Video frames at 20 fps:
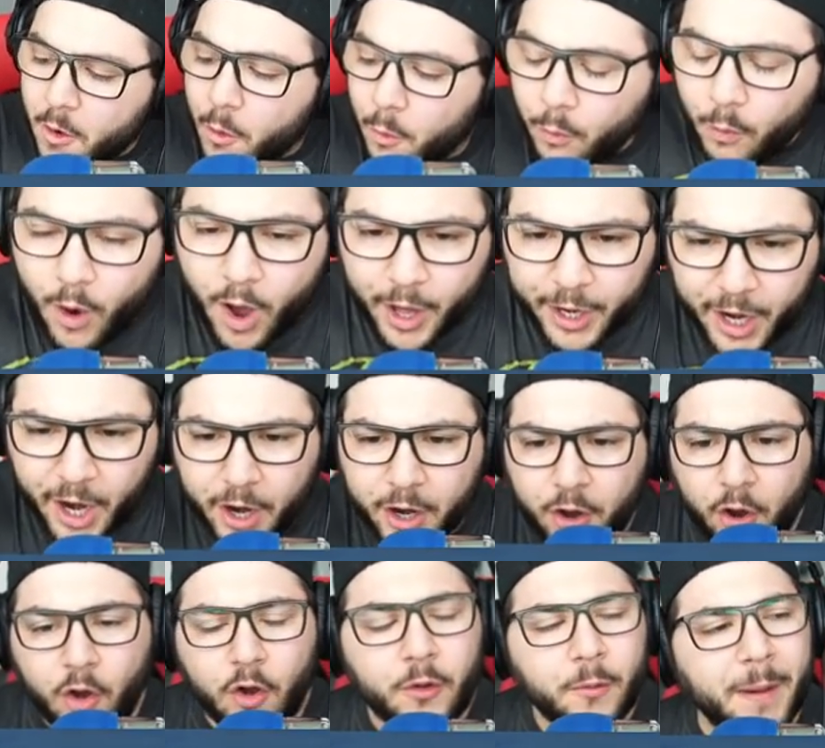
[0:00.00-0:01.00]
What a
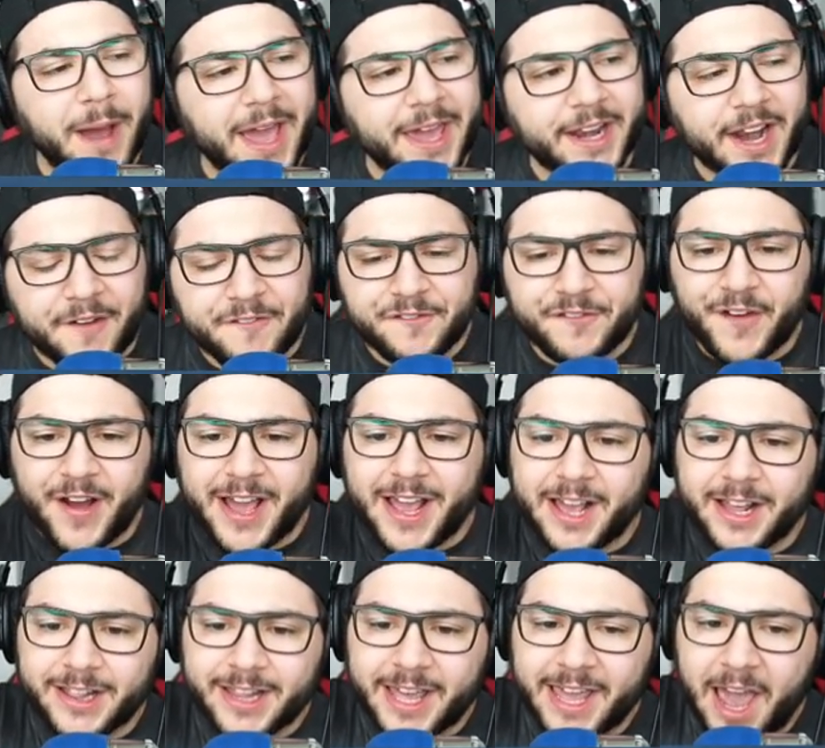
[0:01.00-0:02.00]
goal by
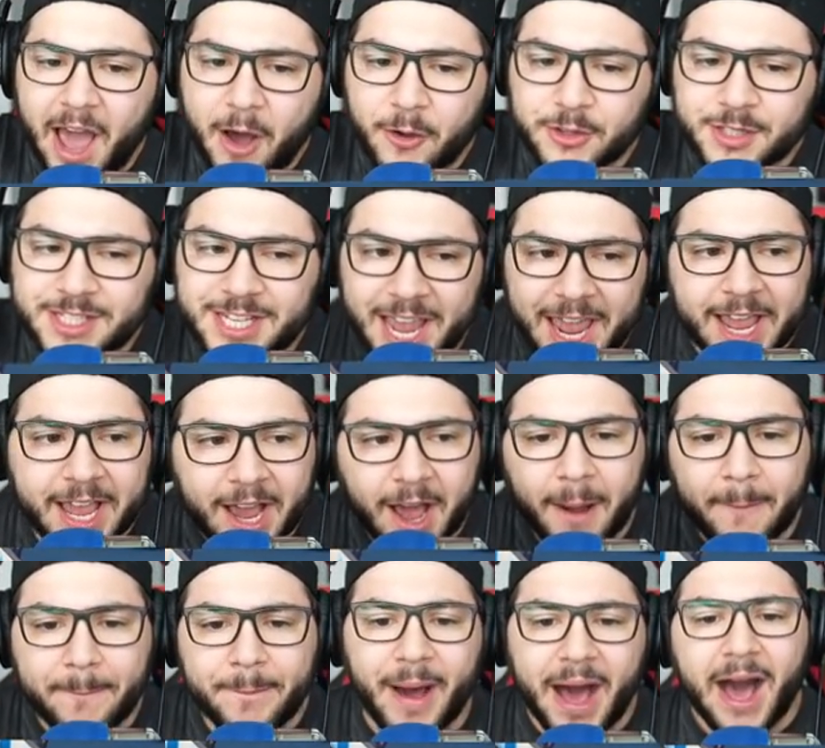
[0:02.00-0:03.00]
Rafael Leao. Take
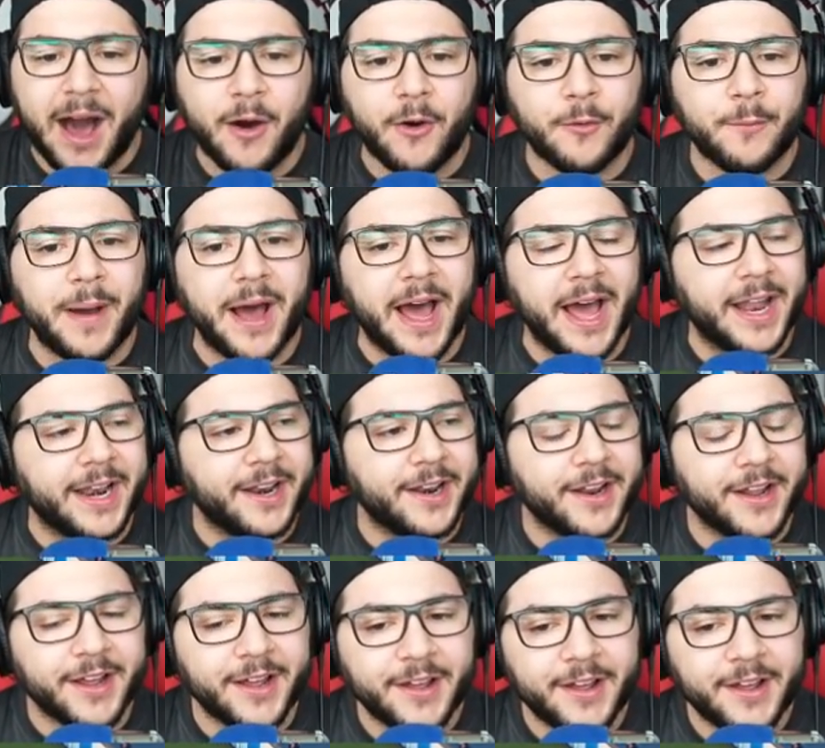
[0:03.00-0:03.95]
a bow, man.